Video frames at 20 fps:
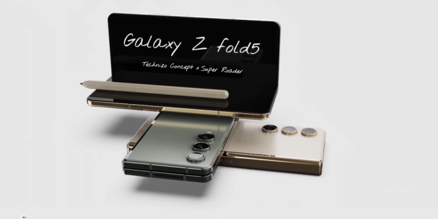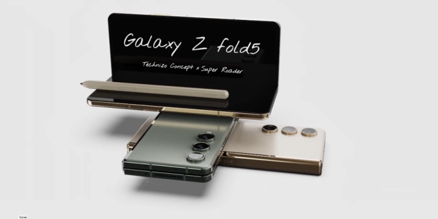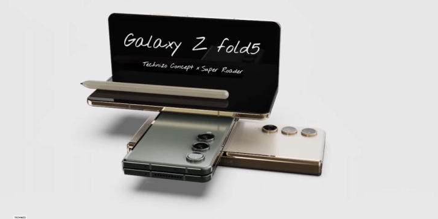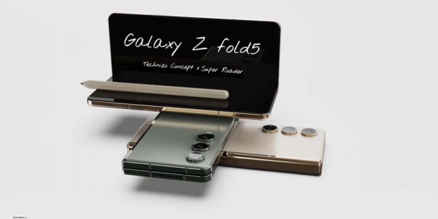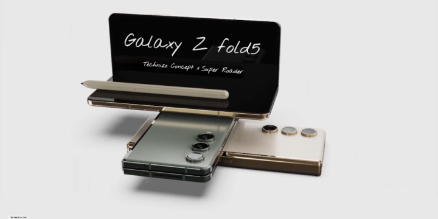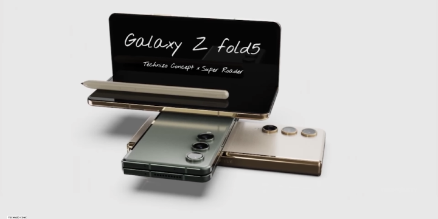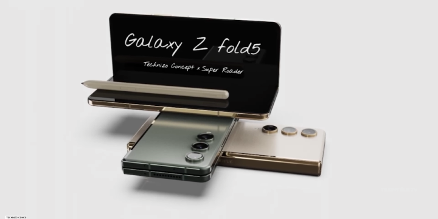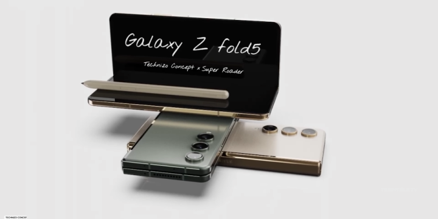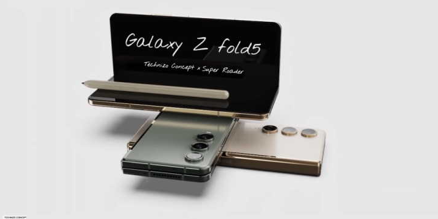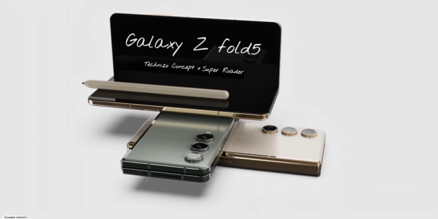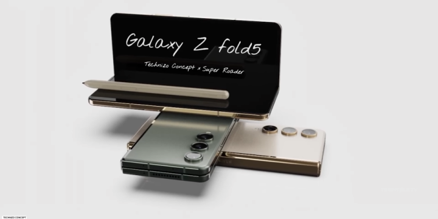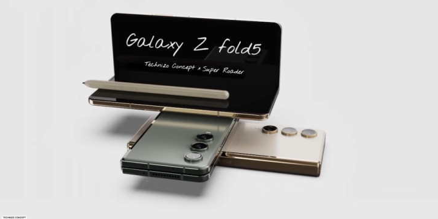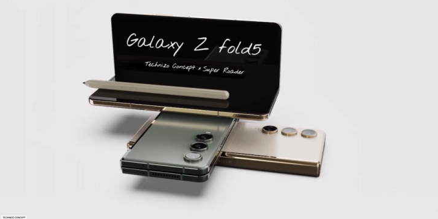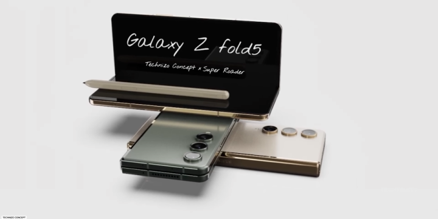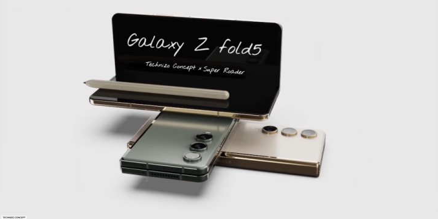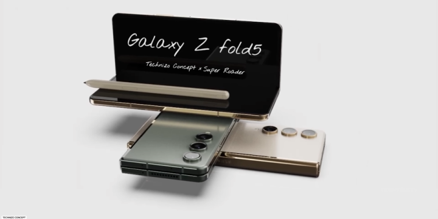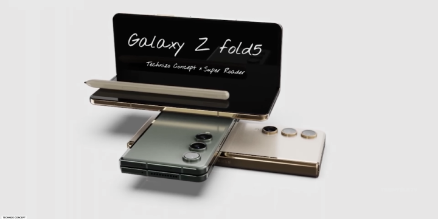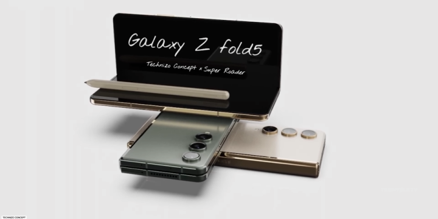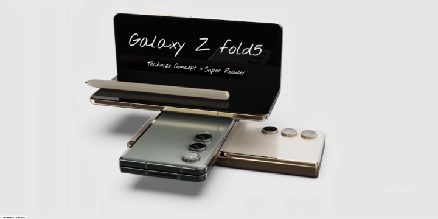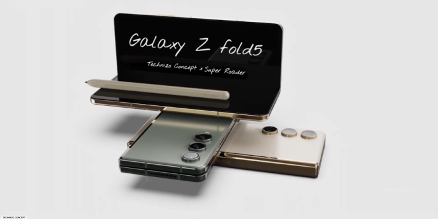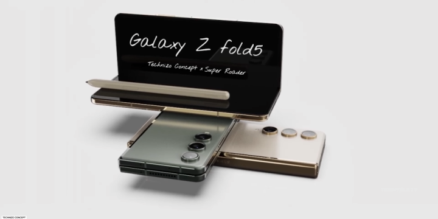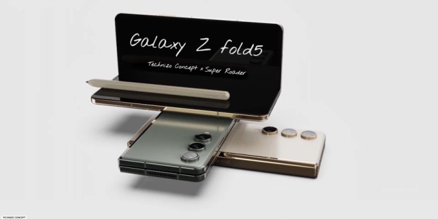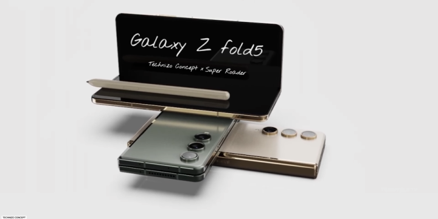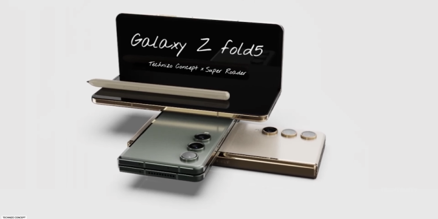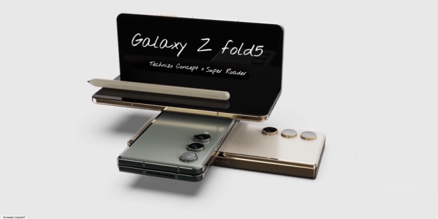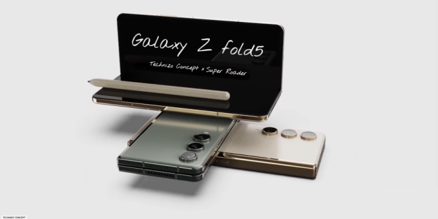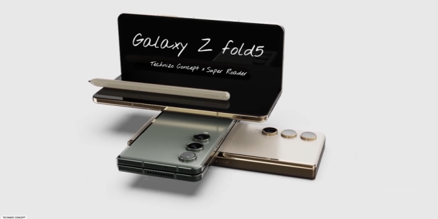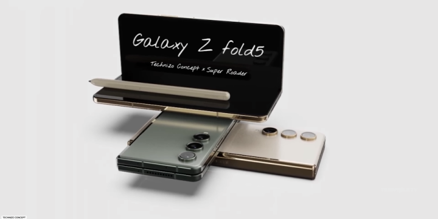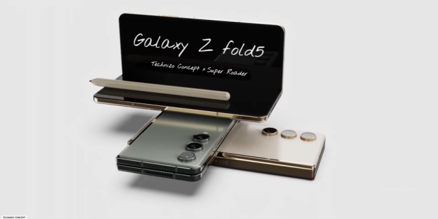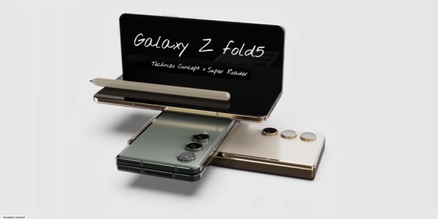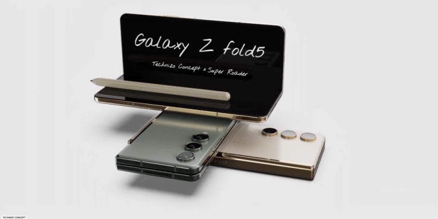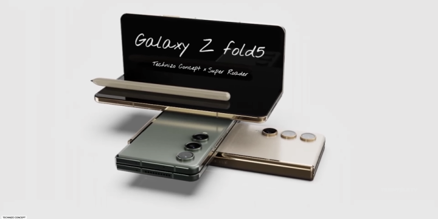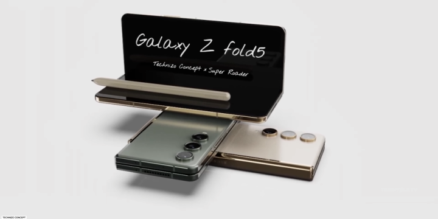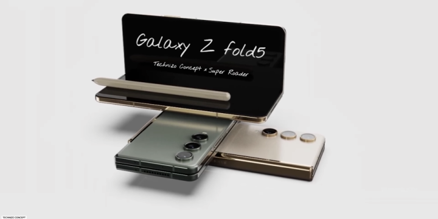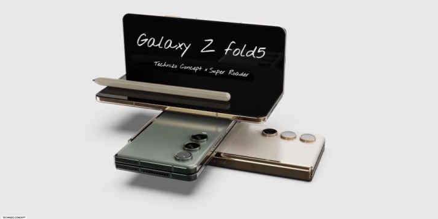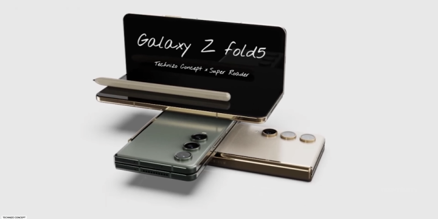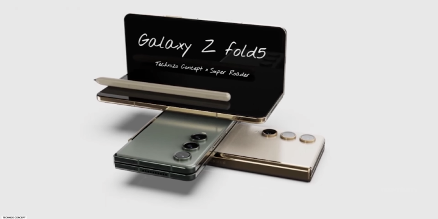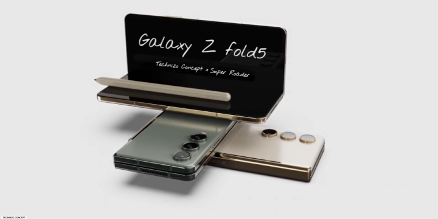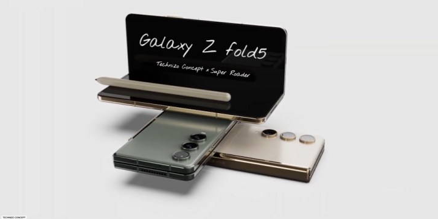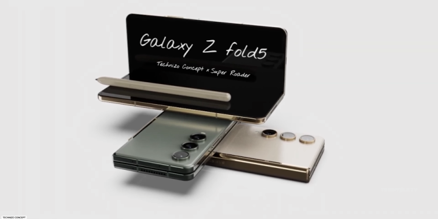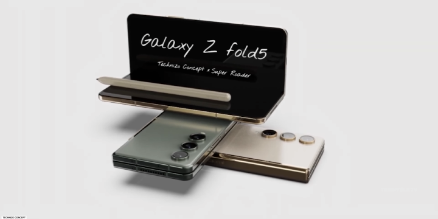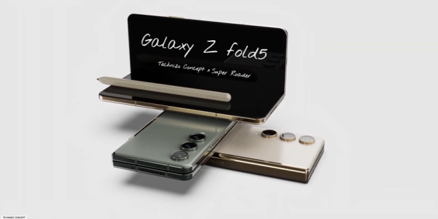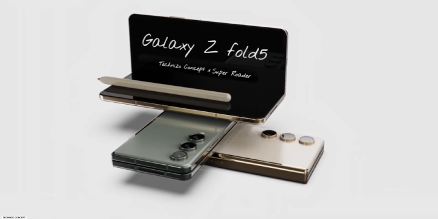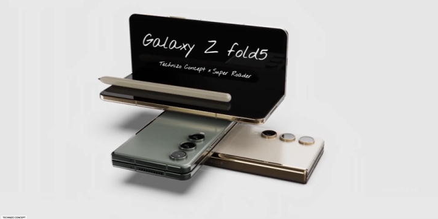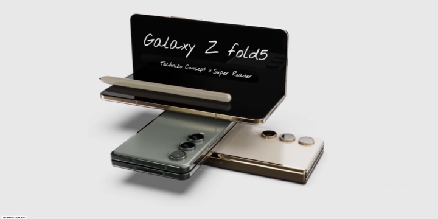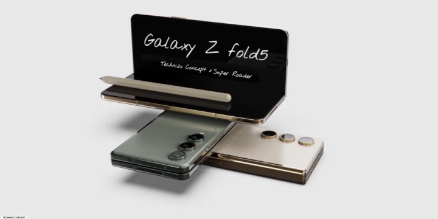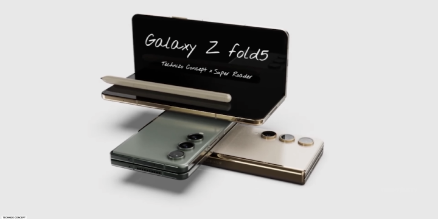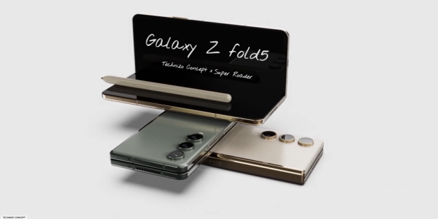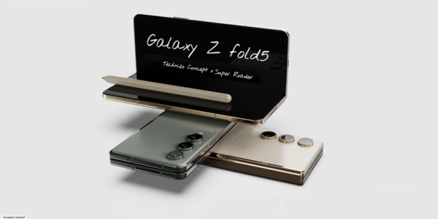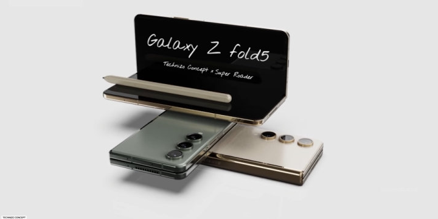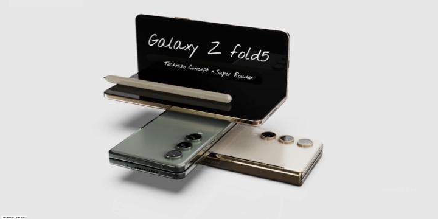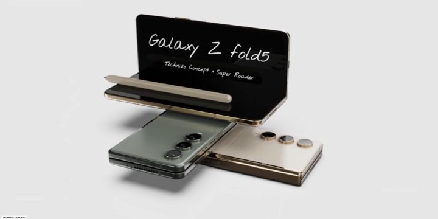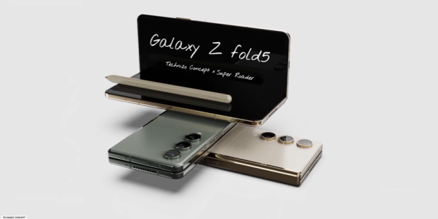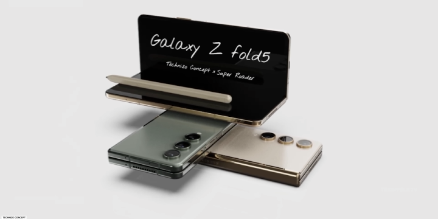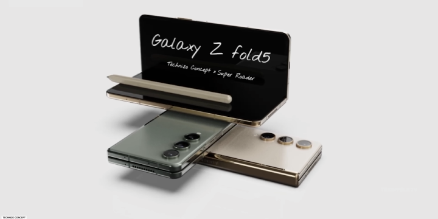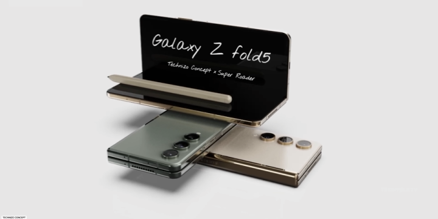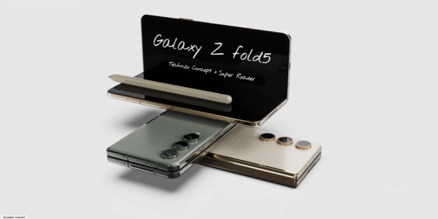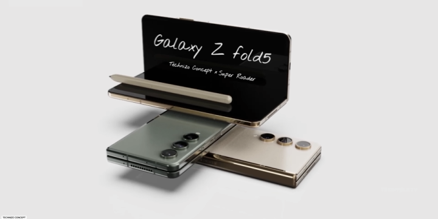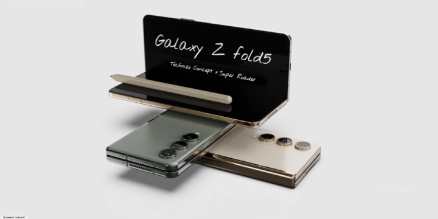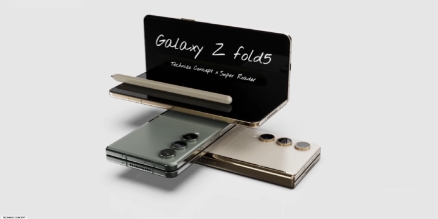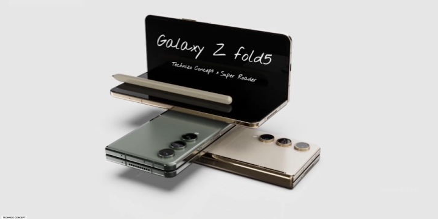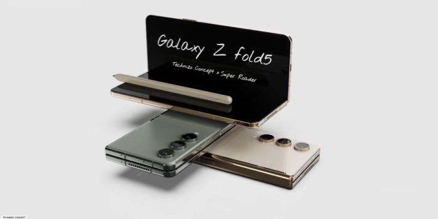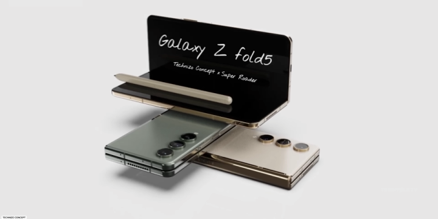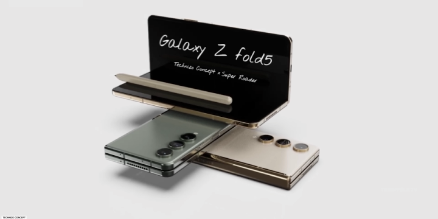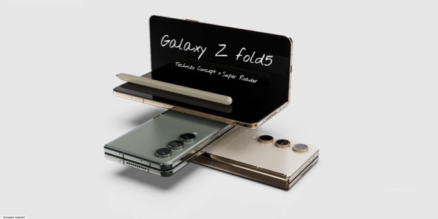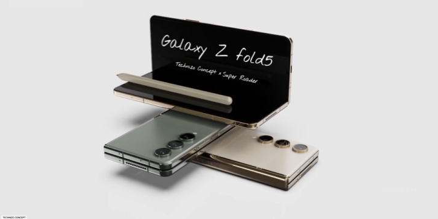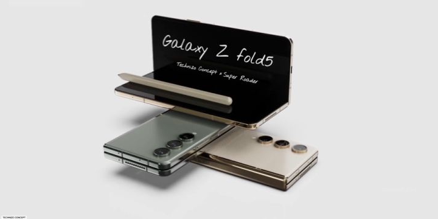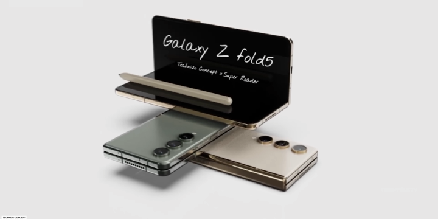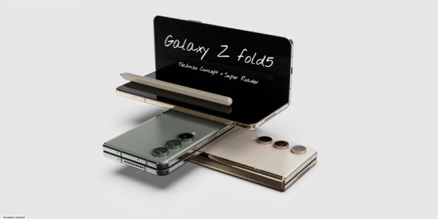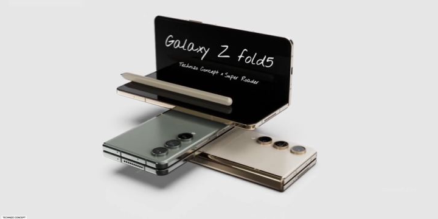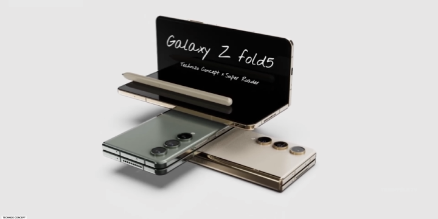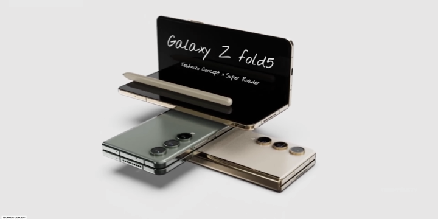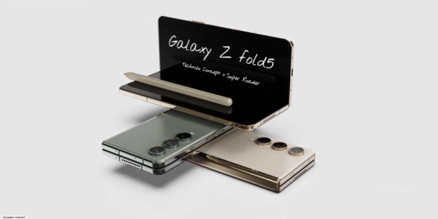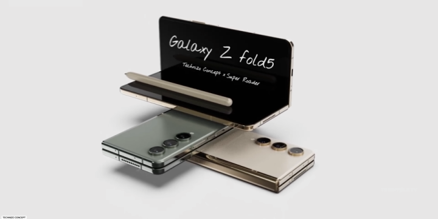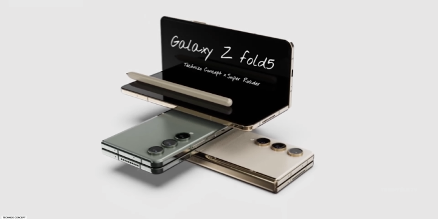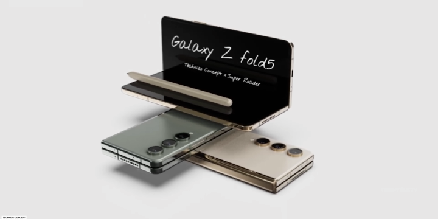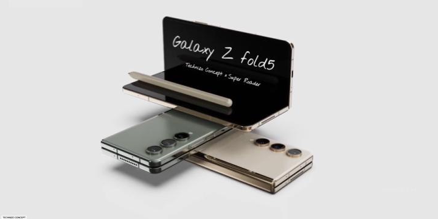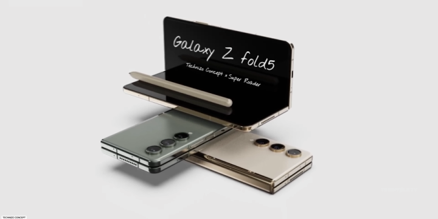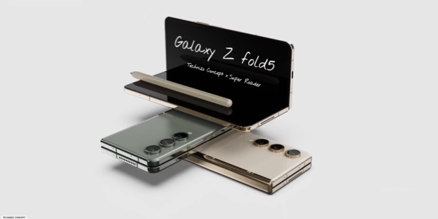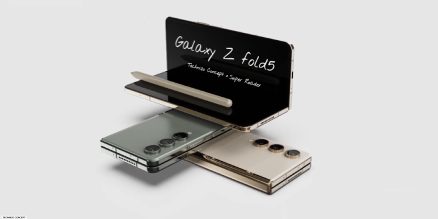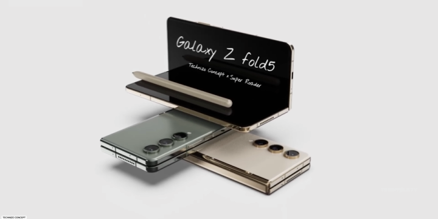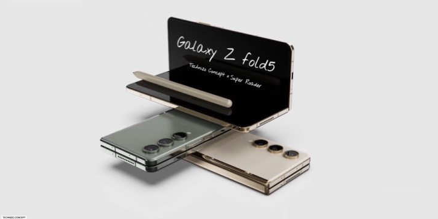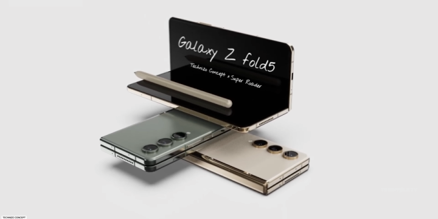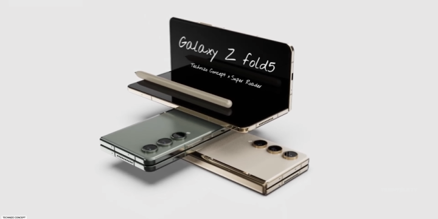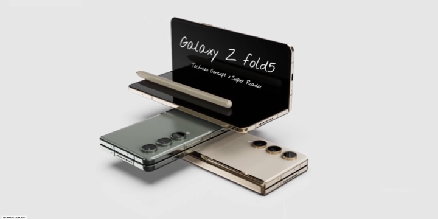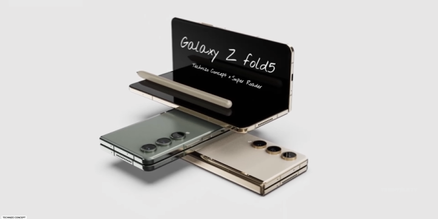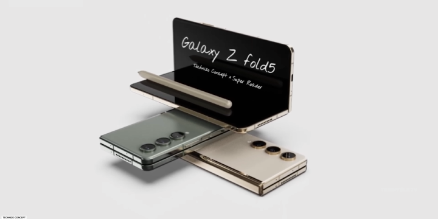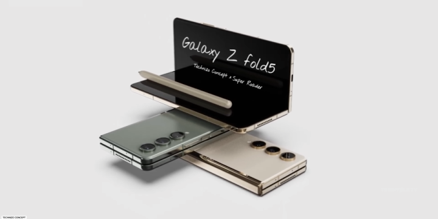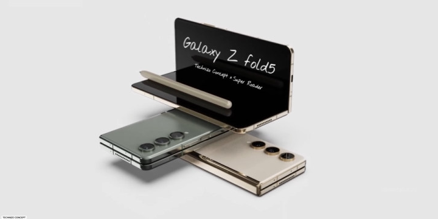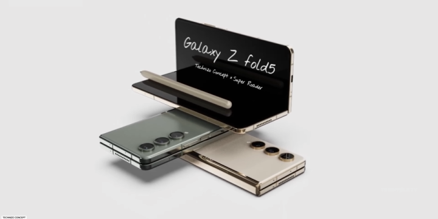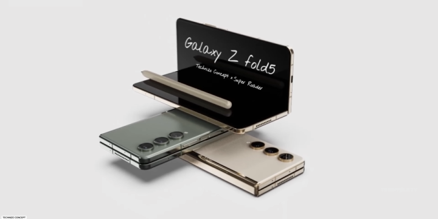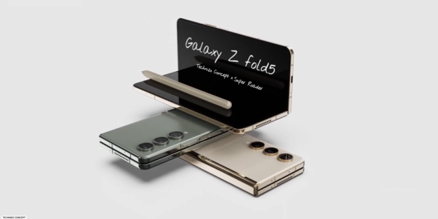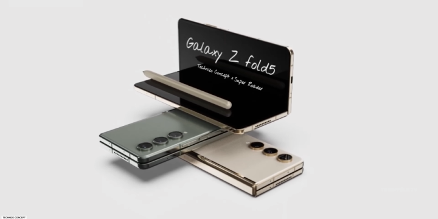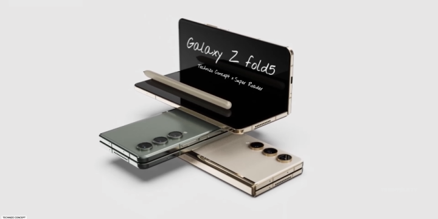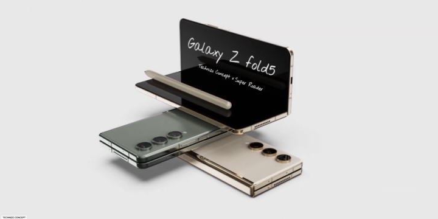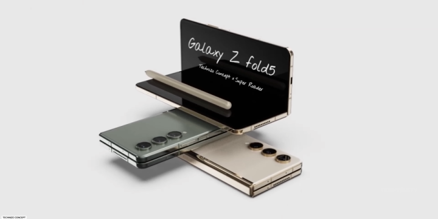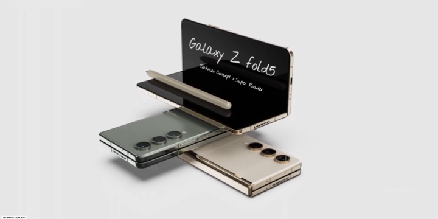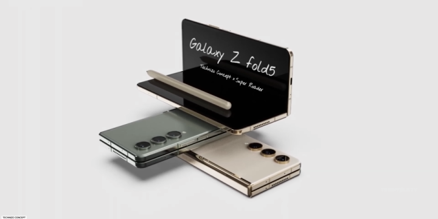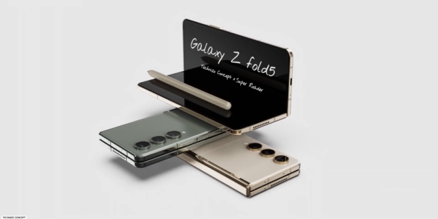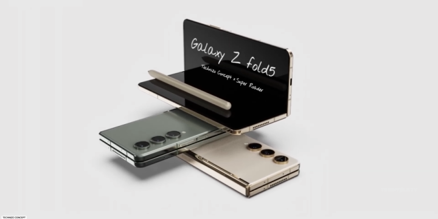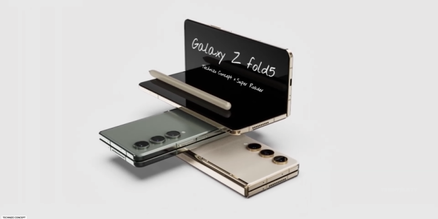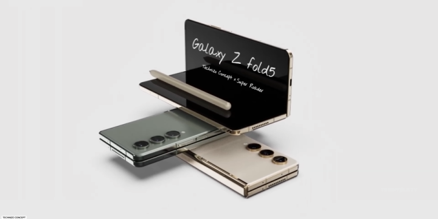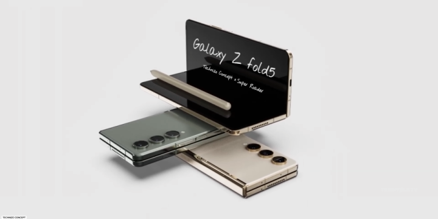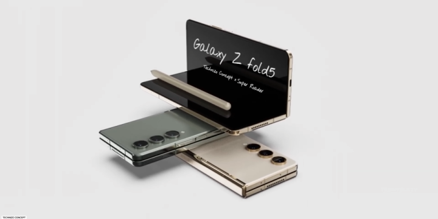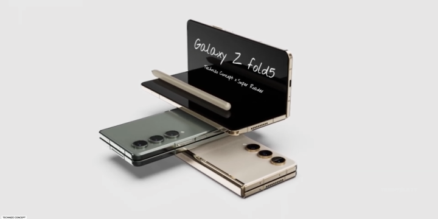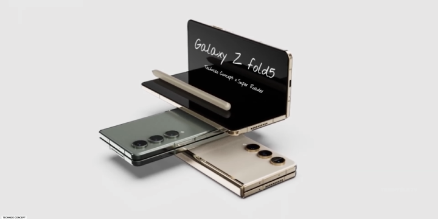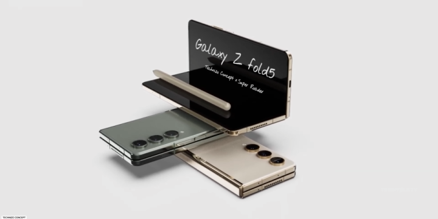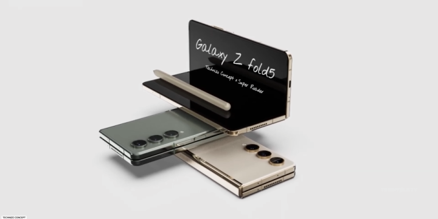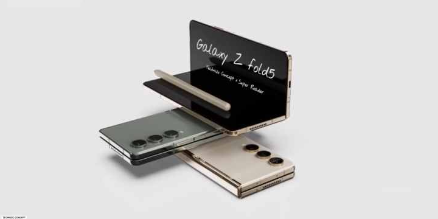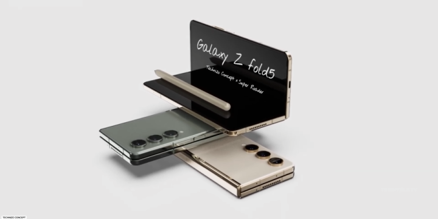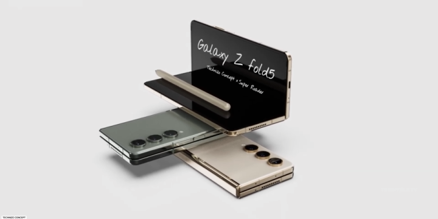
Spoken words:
Nobody's mouth can be seen.